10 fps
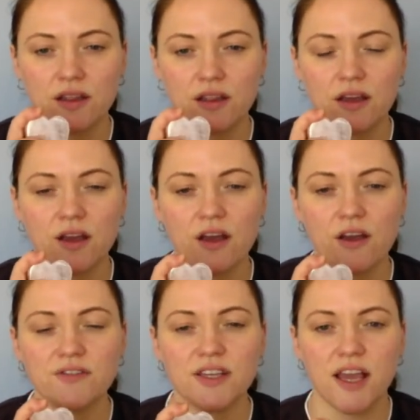the
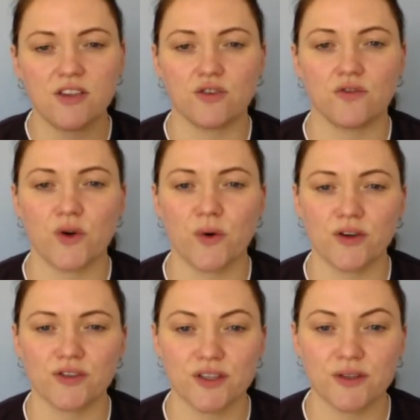curved edge of your
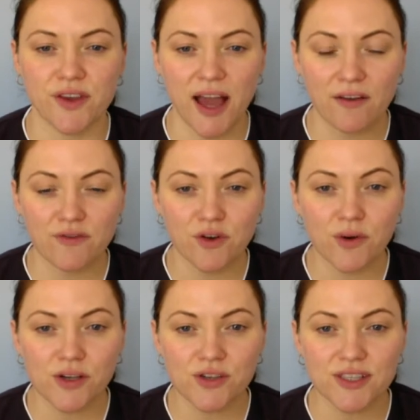Gua Sha. So if you have your
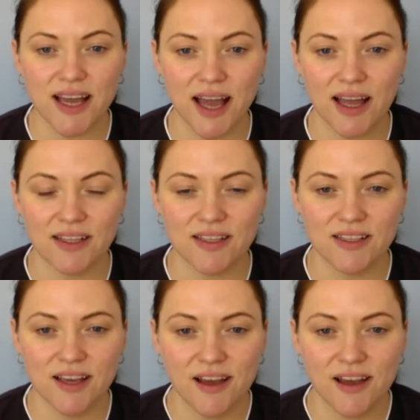Gua Sha to hand,